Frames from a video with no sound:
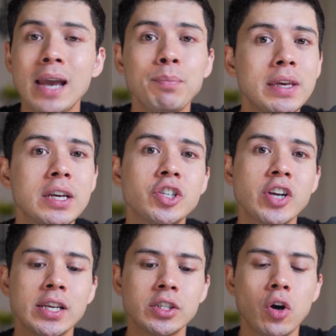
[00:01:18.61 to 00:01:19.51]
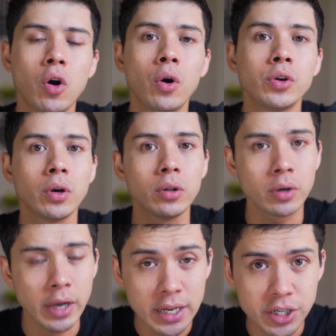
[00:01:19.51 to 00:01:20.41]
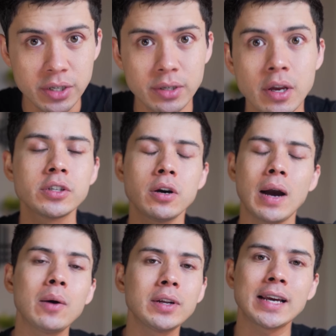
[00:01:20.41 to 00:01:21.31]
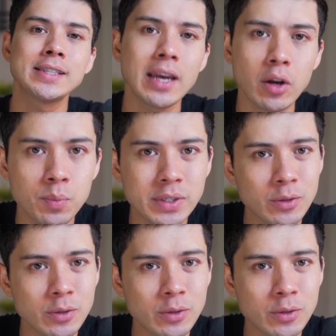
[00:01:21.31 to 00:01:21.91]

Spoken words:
IP address or your location. So how did I set up